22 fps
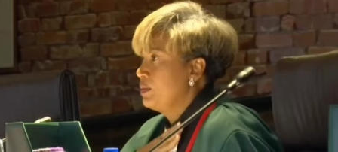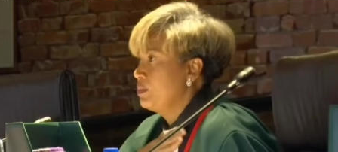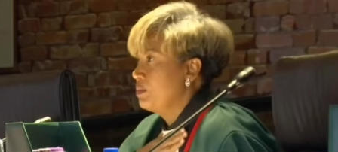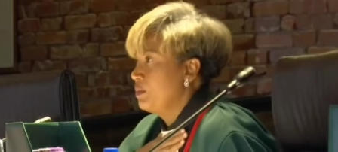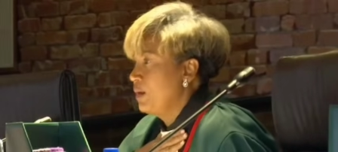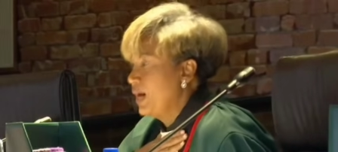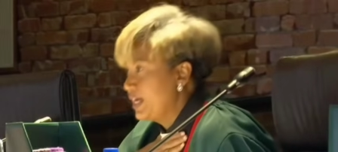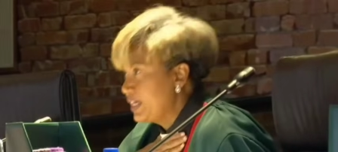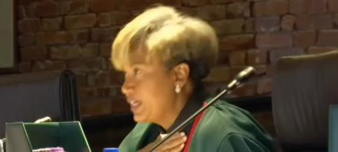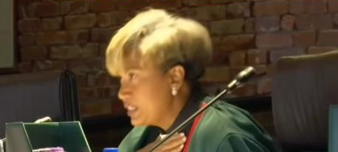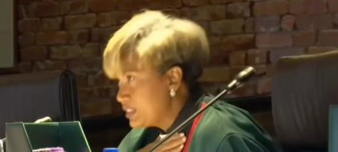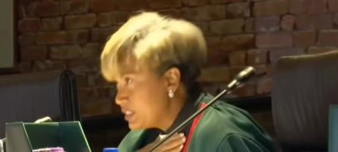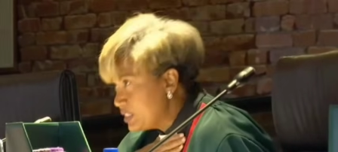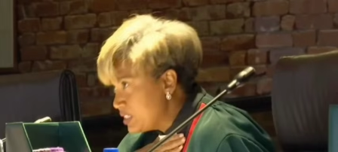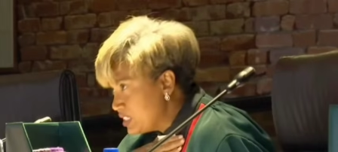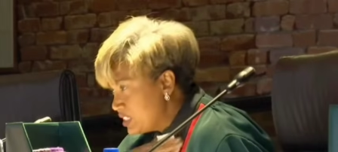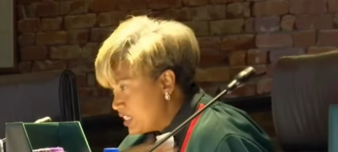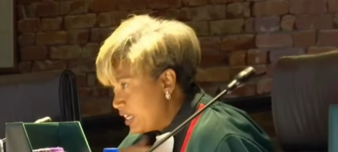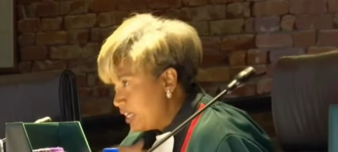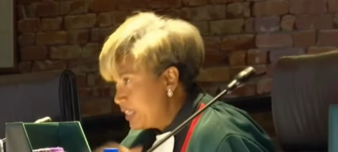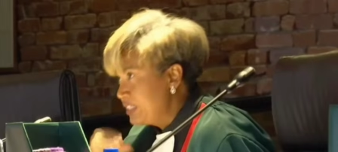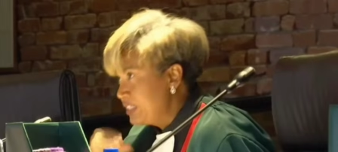My
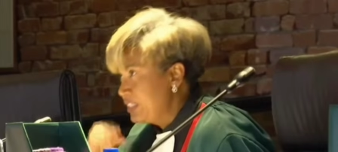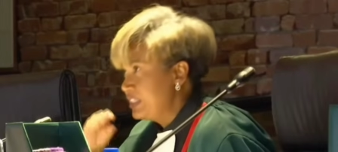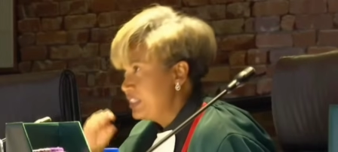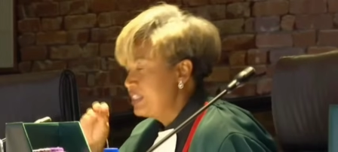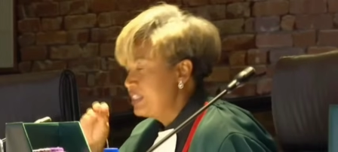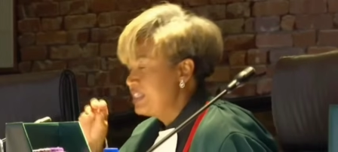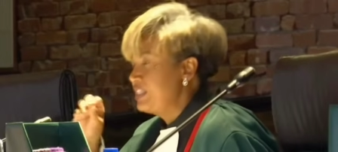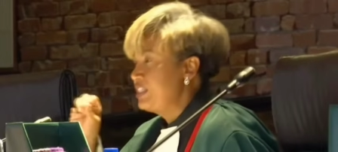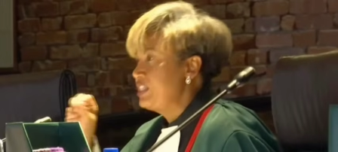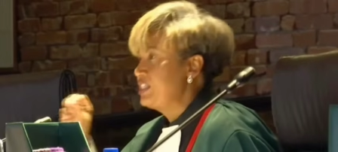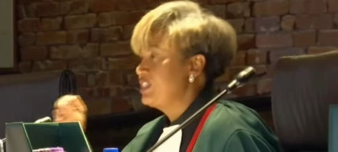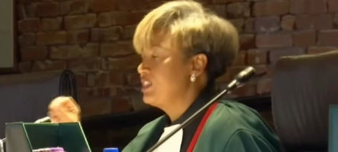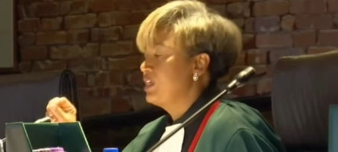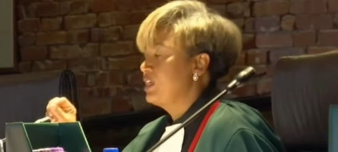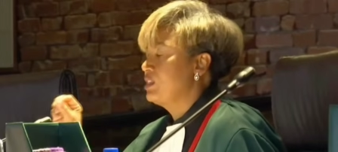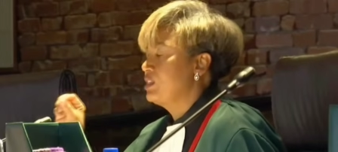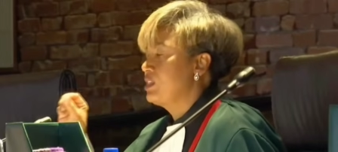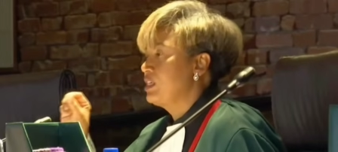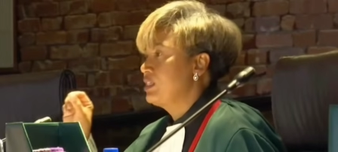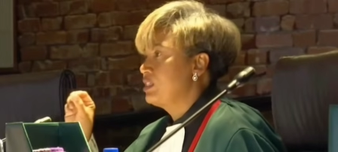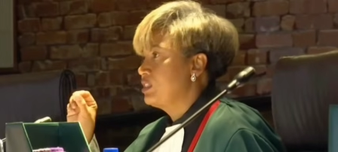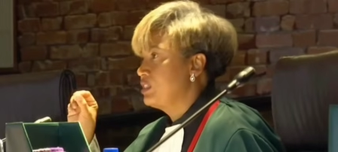understanding is
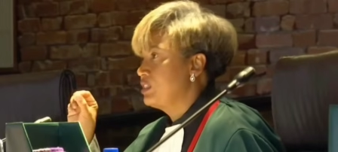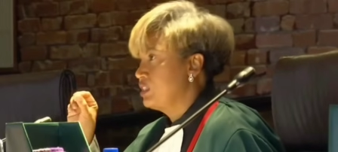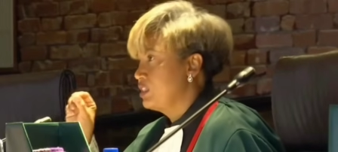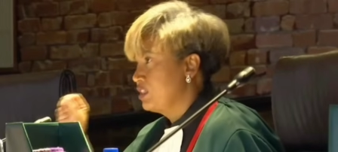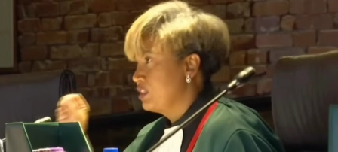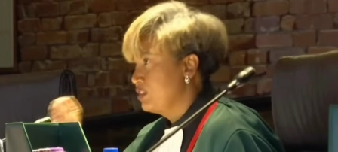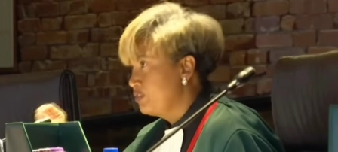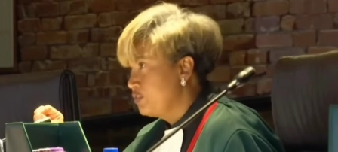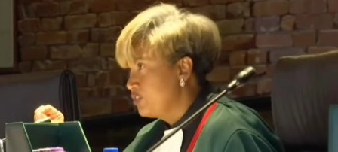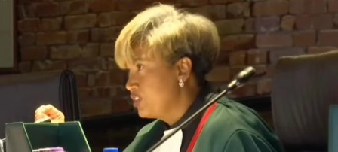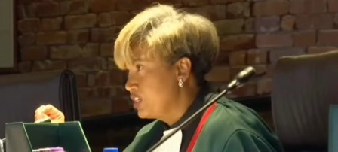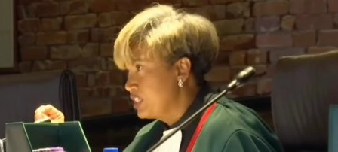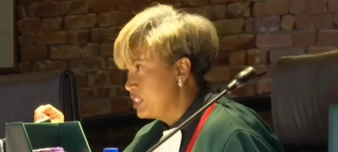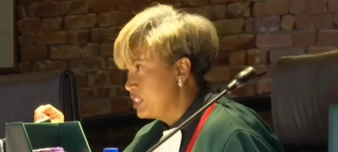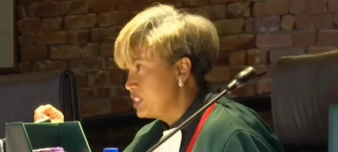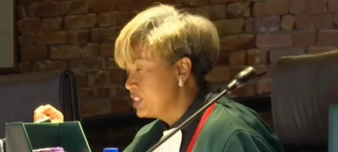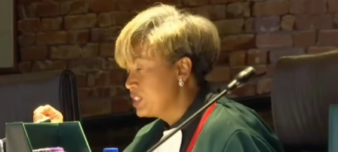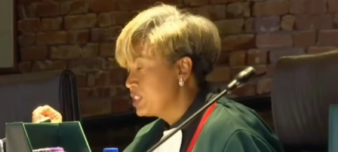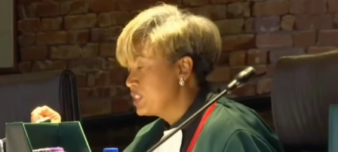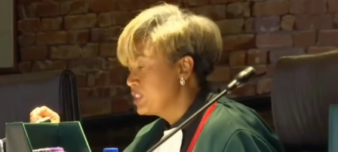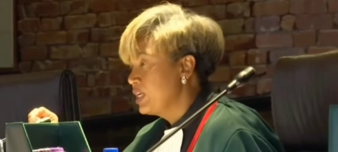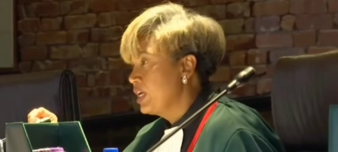that there's a
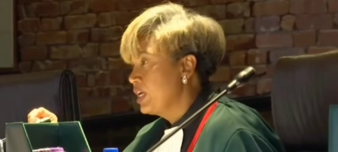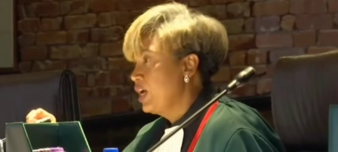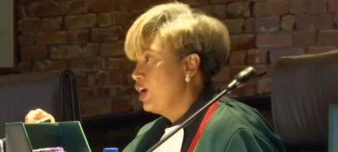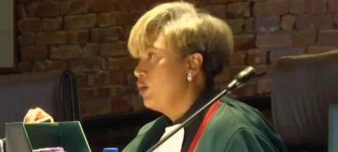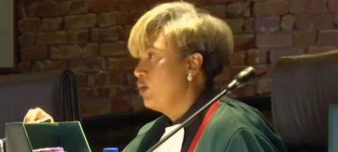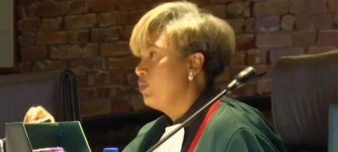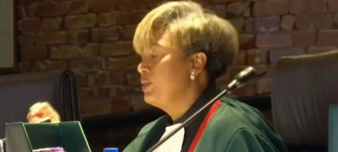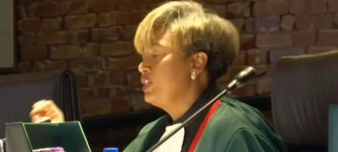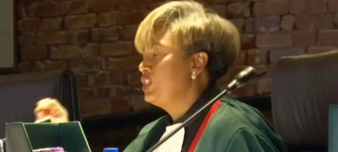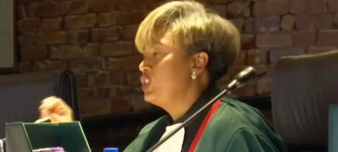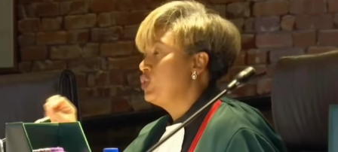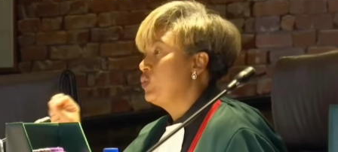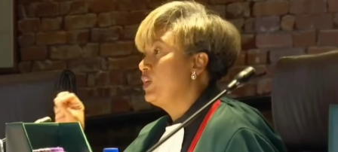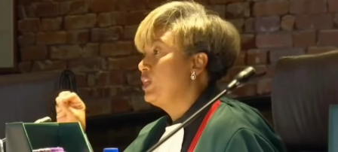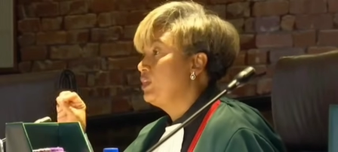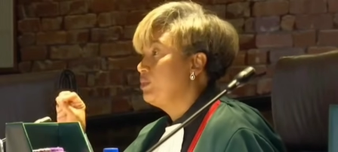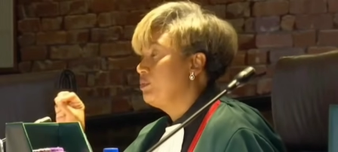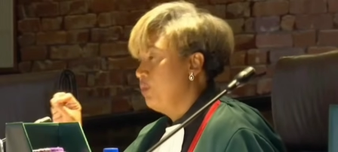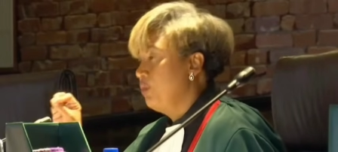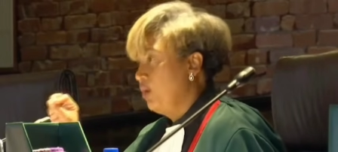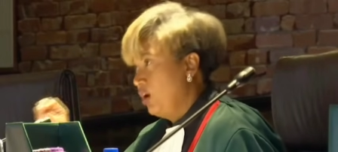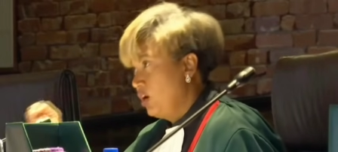difference
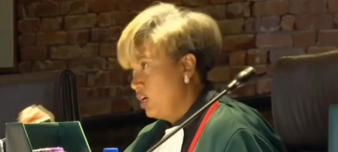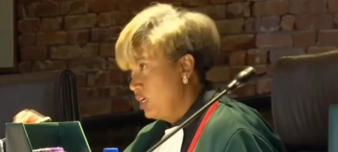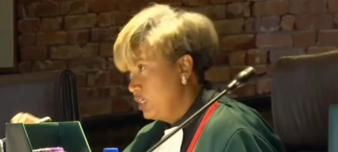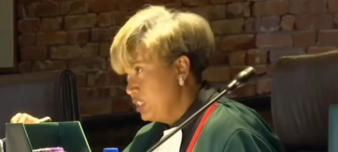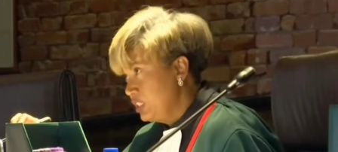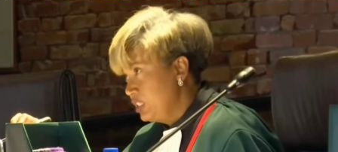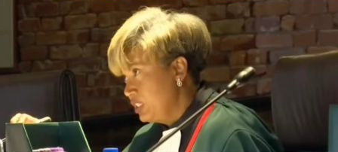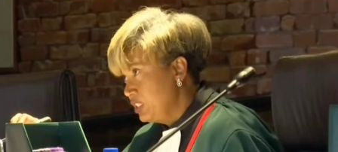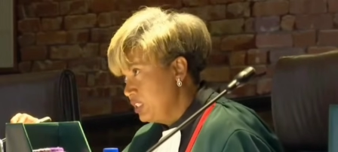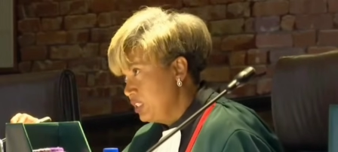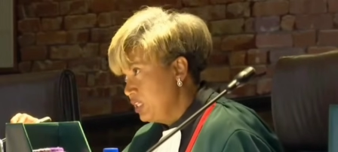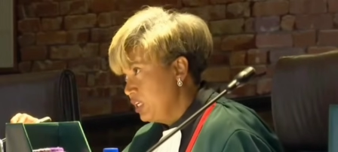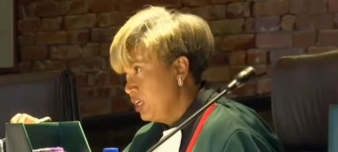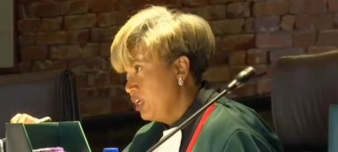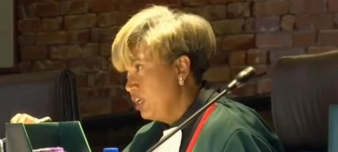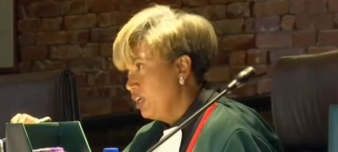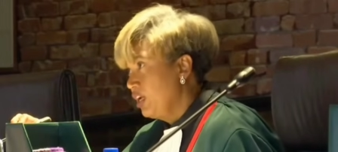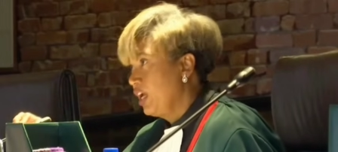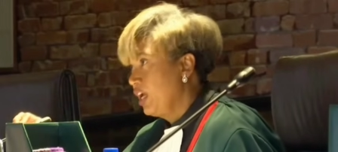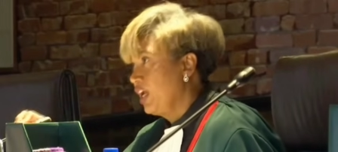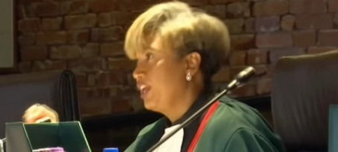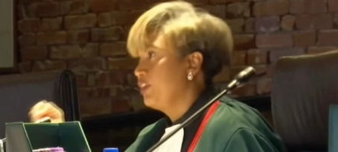between
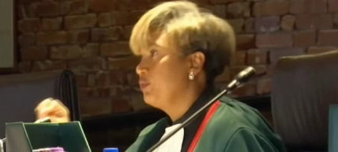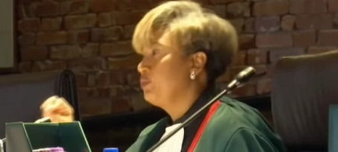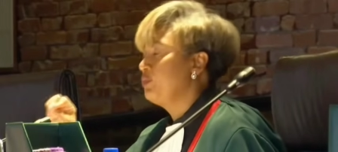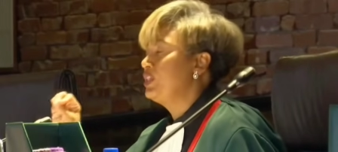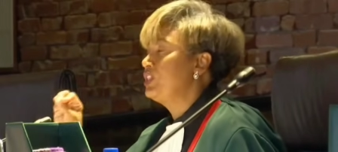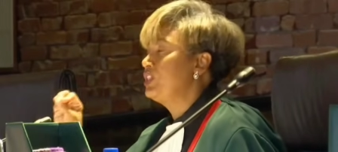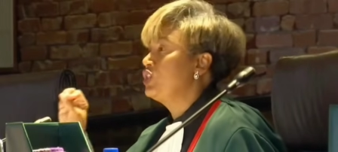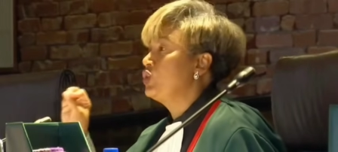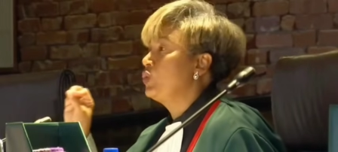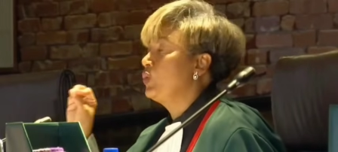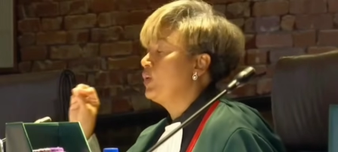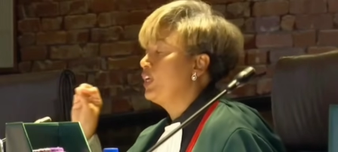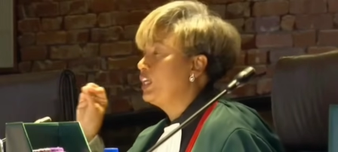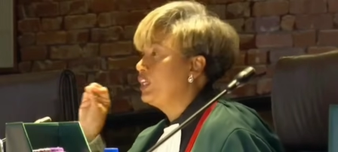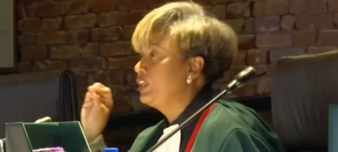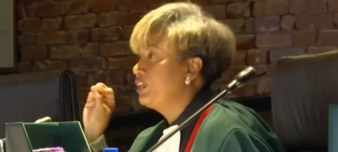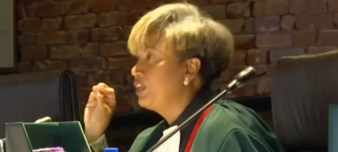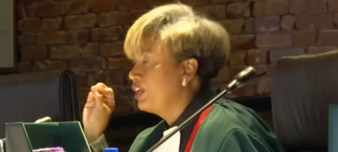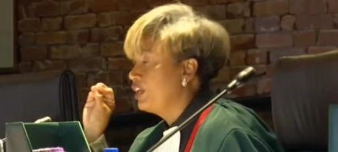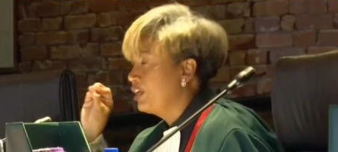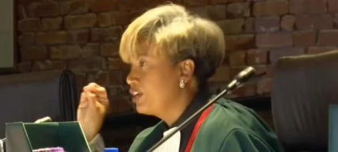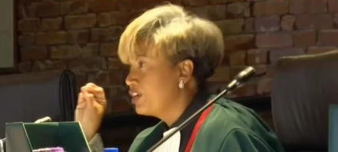pardon and
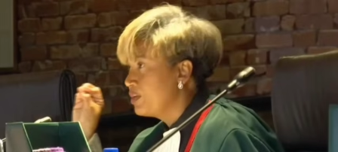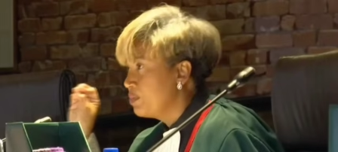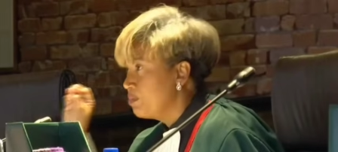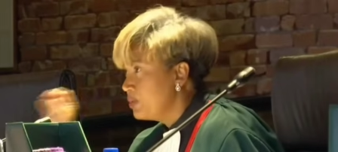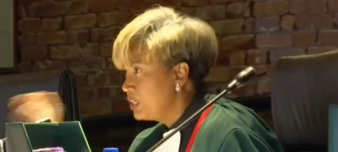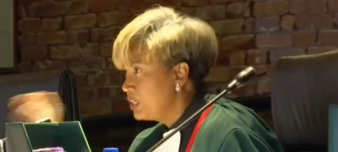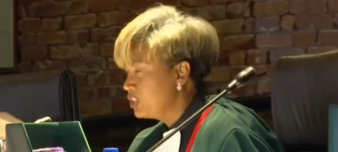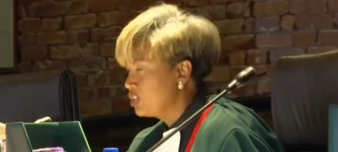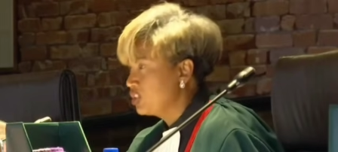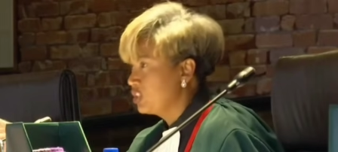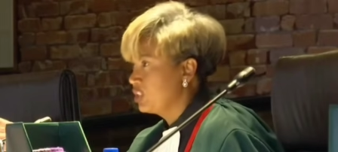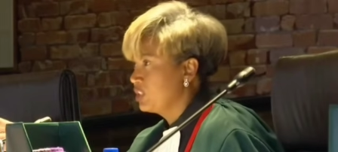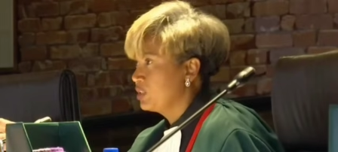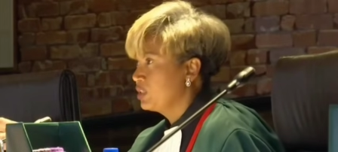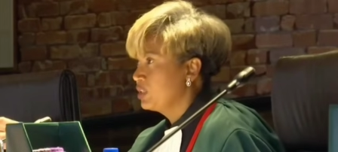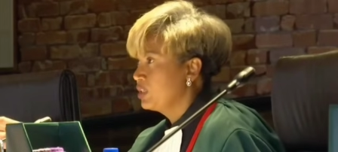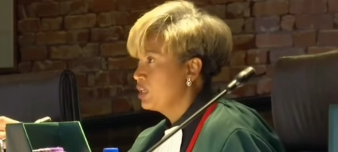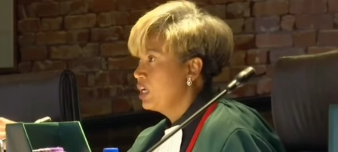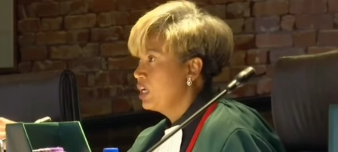between remission.